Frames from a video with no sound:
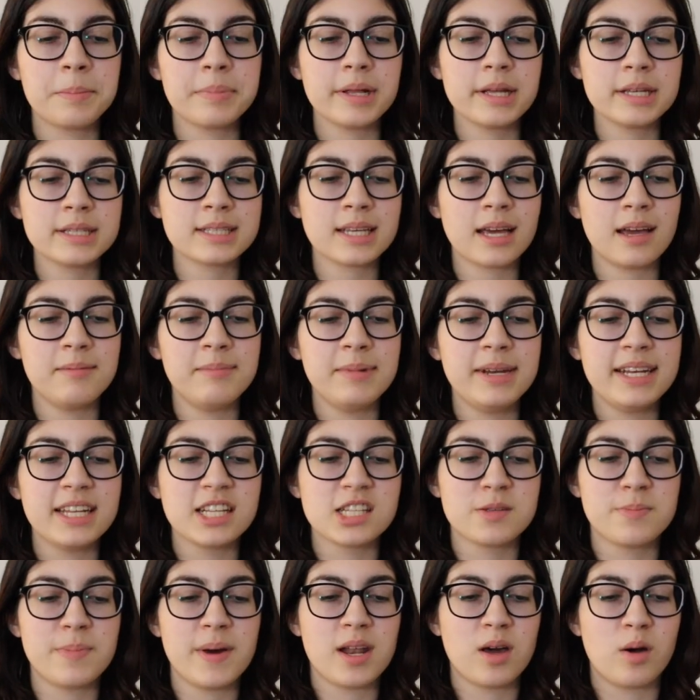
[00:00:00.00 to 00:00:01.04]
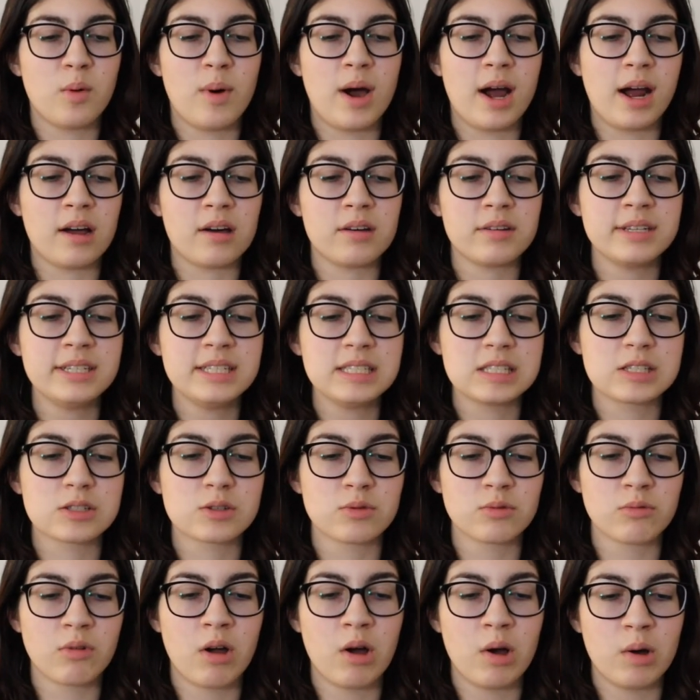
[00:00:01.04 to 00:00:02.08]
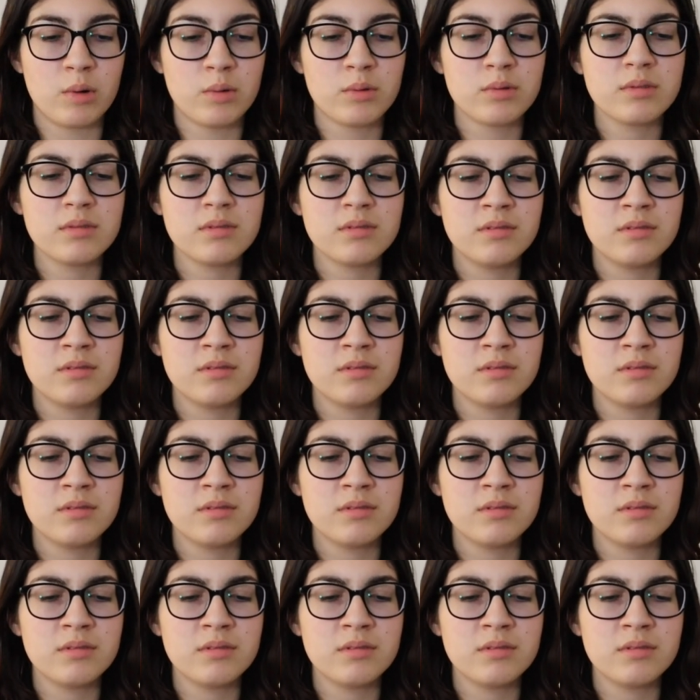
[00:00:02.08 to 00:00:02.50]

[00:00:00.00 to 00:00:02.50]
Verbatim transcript: Plus, I mean, it's been a while. He's grown.